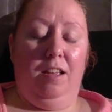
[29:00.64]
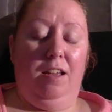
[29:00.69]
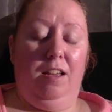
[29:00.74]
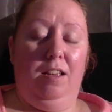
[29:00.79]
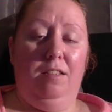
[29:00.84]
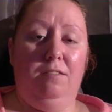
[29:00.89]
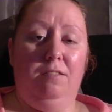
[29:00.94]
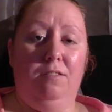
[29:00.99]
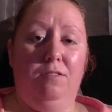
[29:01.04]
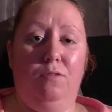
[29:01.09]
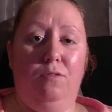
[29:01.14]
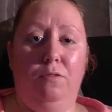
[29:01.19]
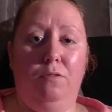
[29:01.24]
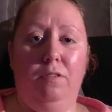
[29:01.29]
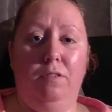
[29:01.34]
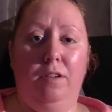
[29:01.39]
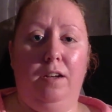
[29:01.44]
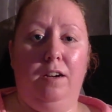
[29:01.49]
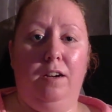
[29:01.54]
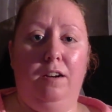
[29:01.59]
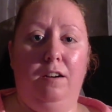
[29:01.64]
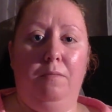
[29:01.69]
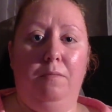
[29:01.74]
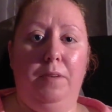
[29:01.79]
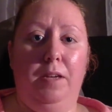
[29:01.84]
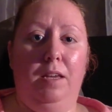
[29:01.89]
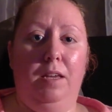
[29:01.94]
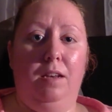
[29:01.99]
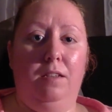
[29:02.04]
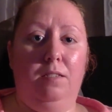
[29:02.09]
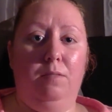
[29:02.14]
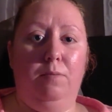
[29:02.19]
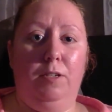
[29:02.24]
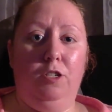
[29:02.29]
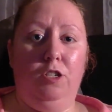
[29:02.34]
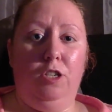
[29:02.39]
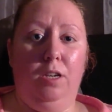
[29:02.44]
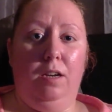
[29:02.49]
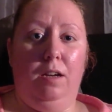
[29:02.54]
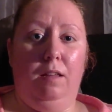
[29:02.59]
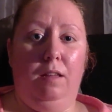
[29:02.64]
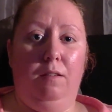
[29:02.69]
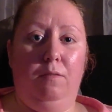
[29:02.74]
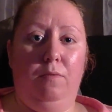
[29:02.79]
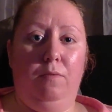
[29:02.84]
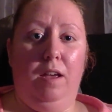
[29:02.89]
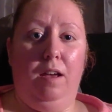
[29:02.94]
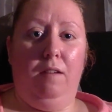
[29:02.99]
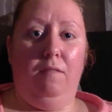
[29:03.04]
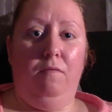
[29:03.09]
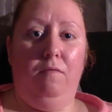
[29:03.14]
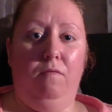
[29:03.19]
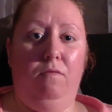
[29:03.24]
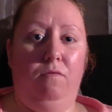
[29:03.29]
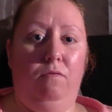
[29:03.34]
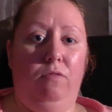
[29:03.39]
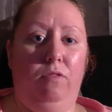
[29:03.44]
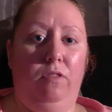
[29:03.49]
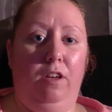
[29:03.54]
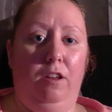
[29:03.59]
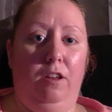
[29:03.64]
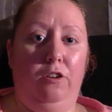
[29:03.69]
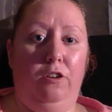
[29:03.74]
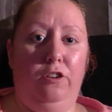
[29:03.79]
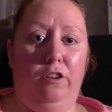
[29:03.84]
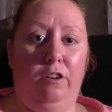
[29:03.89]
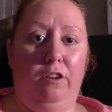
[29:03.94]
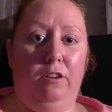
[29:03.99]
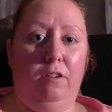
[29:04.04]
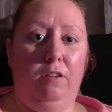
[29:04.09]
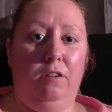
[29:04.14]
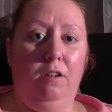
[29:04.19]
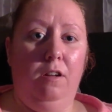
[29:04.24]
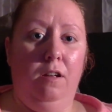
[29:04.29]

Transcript: It's cool here. I mean, especially now that we have Thunder